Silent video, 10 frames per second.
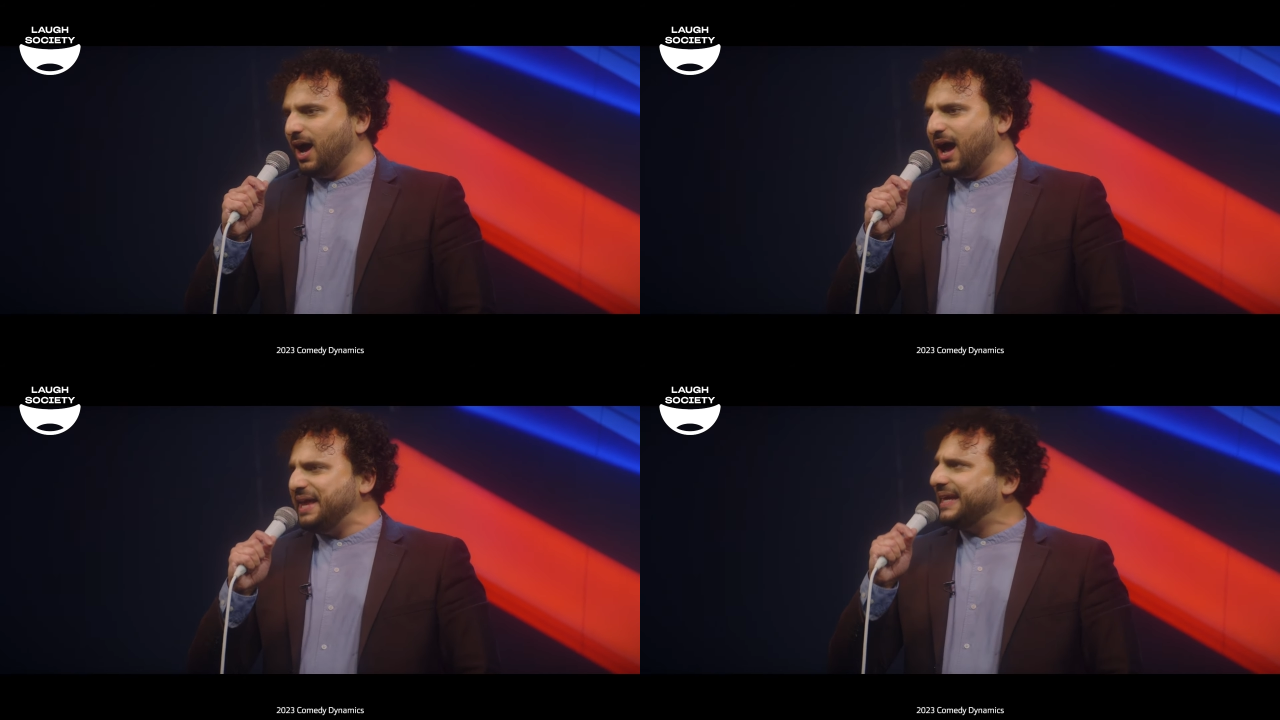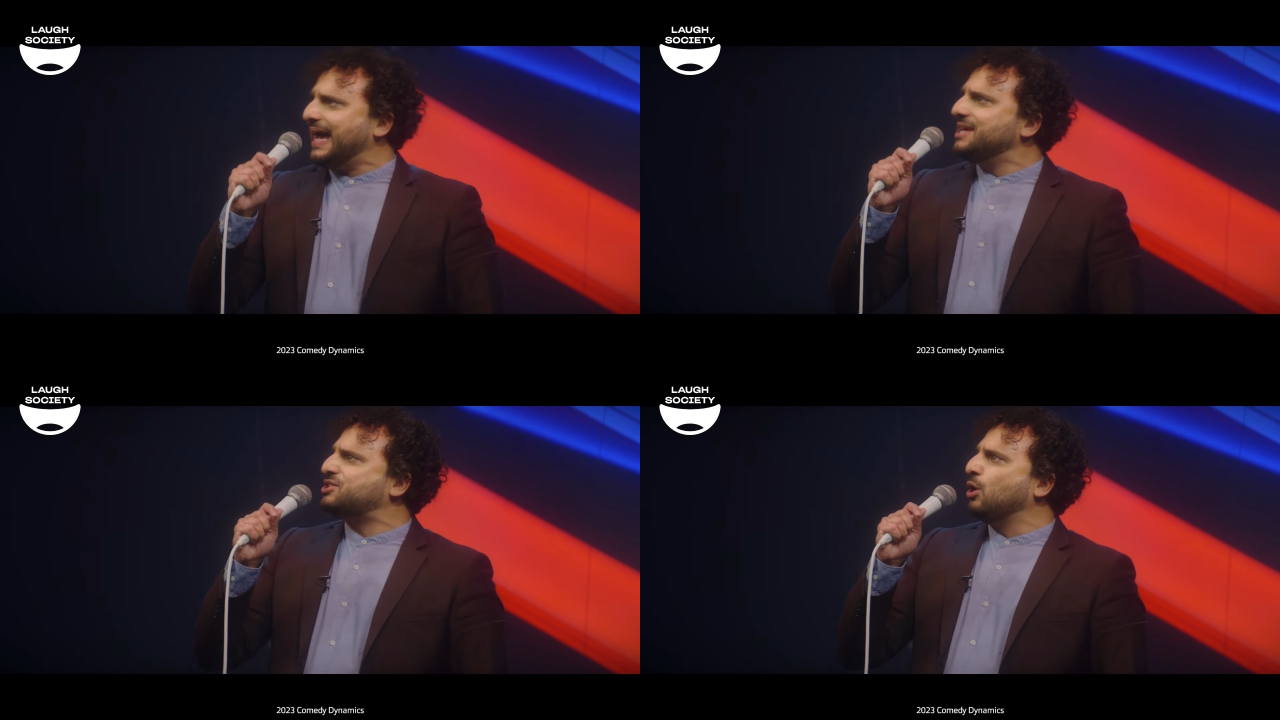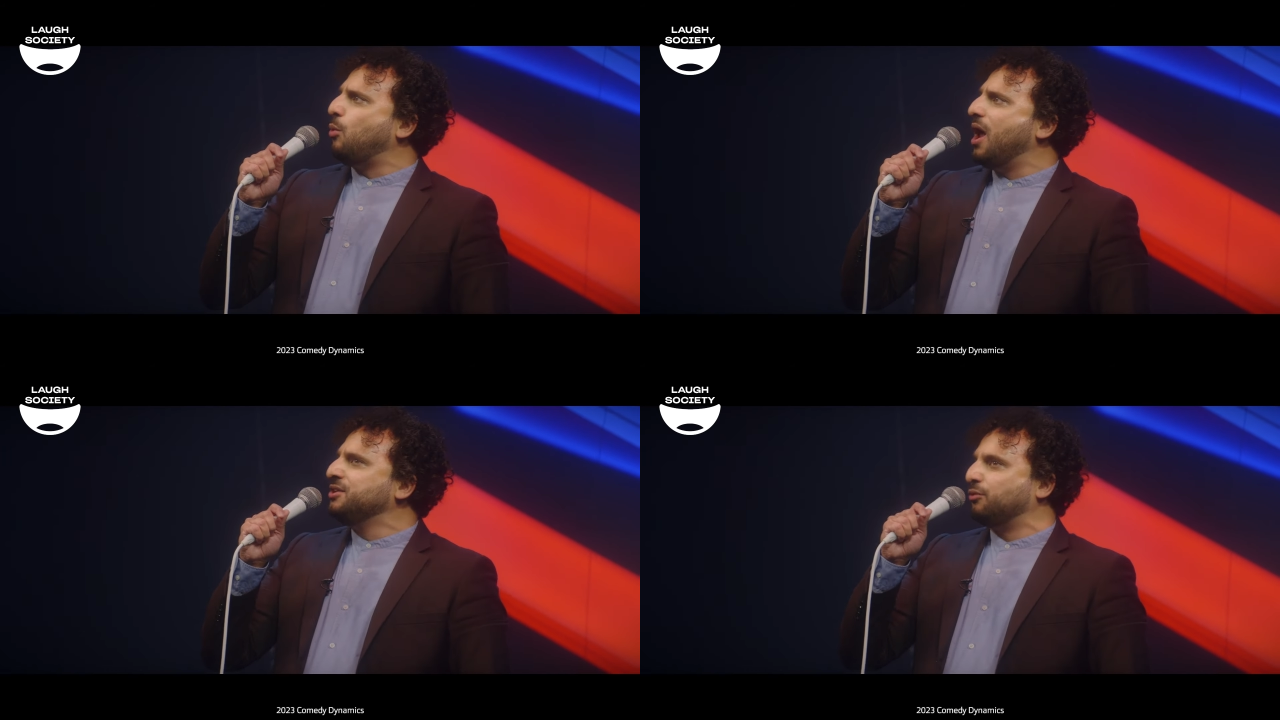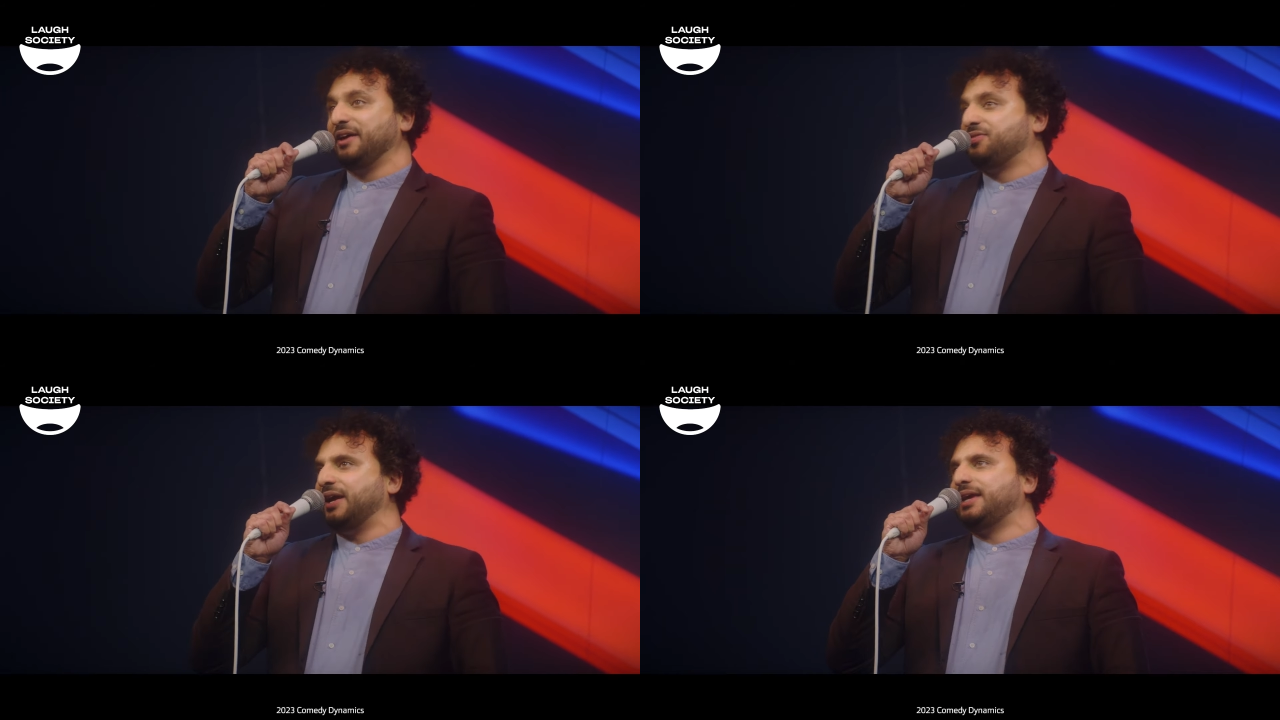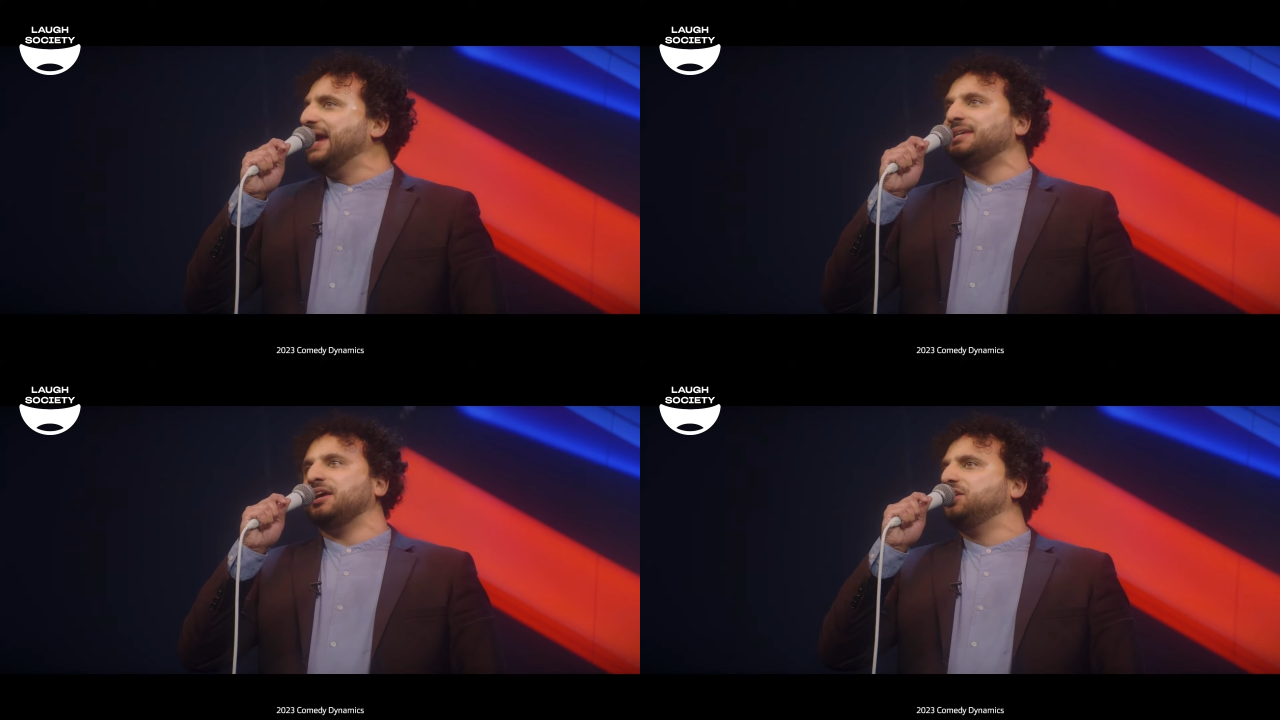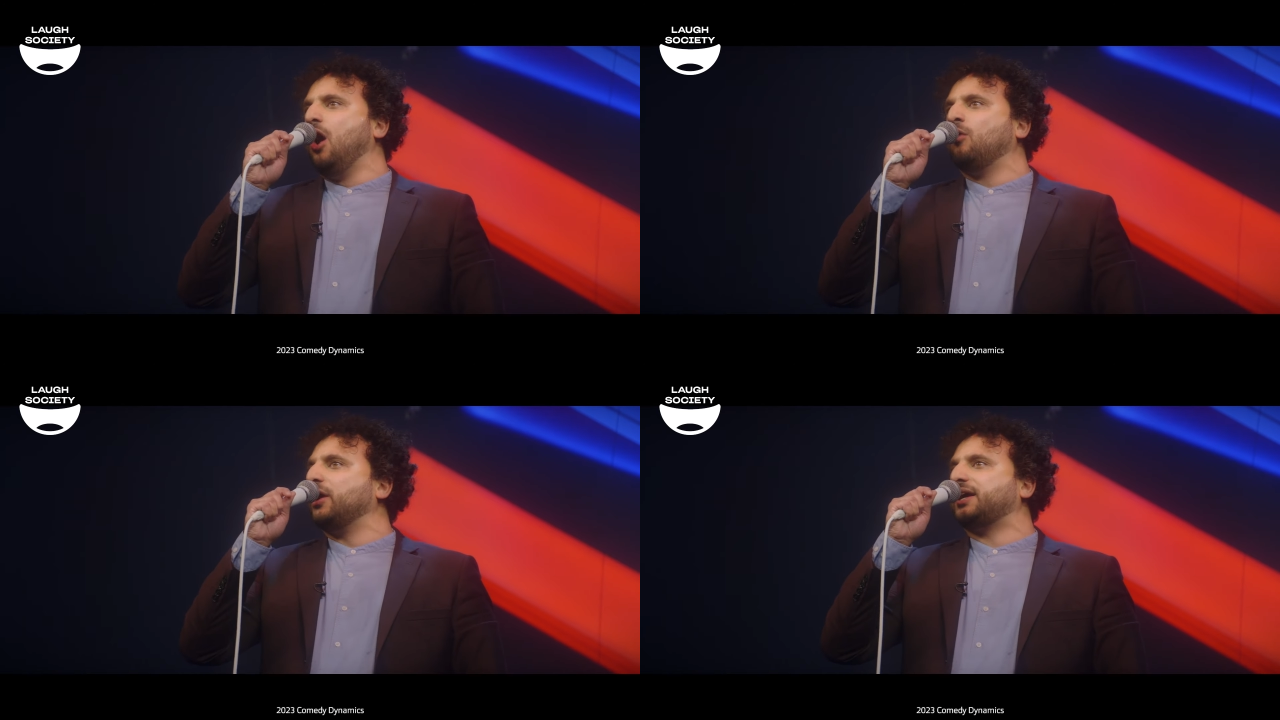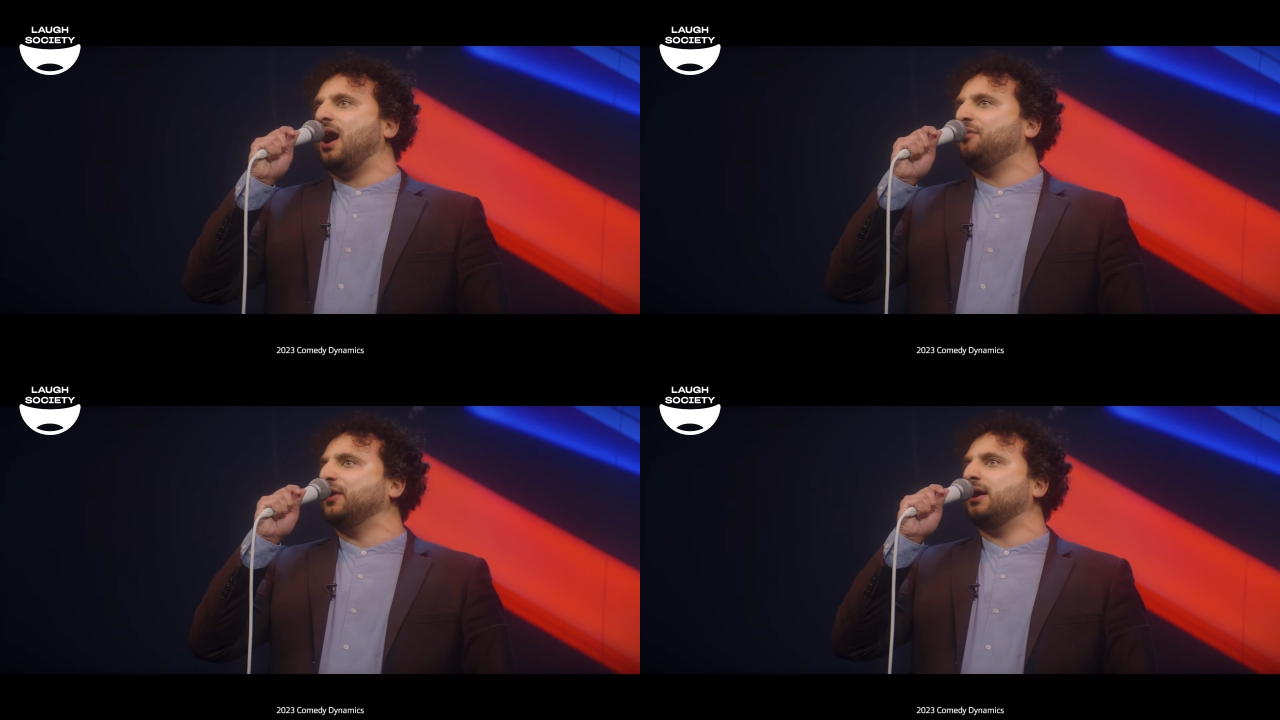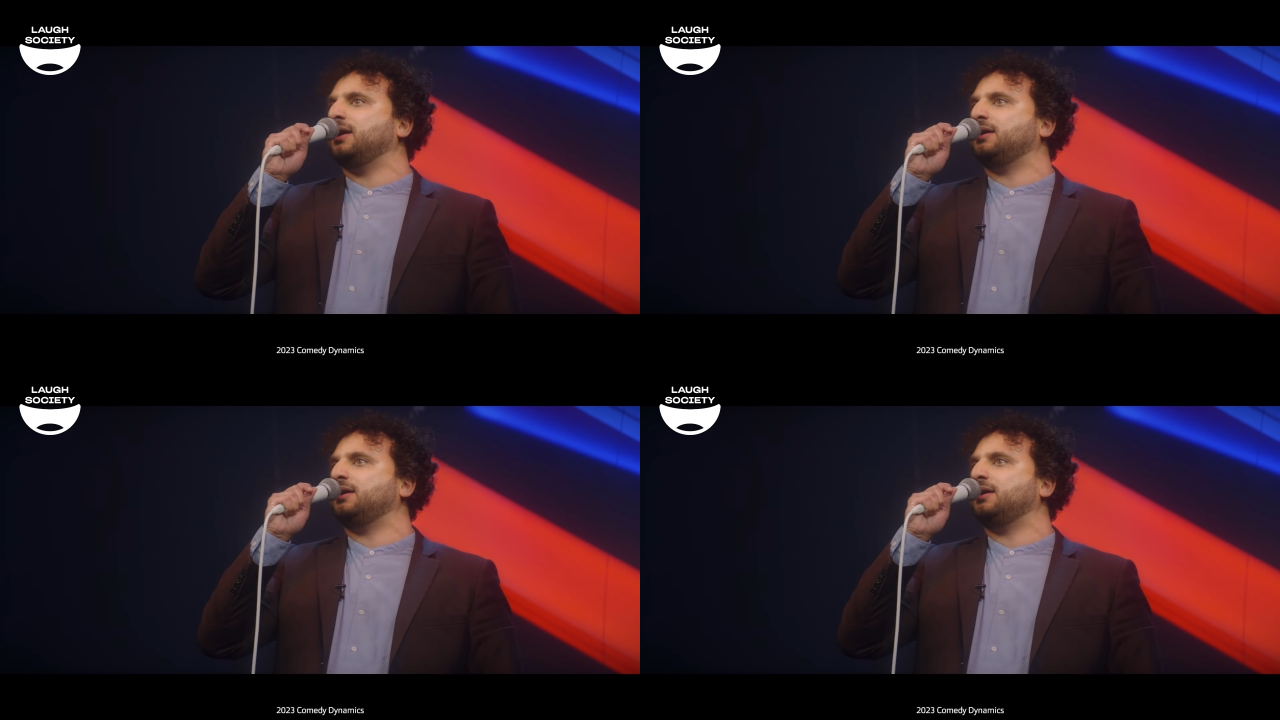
And in case you're wondering, the gig did not recover.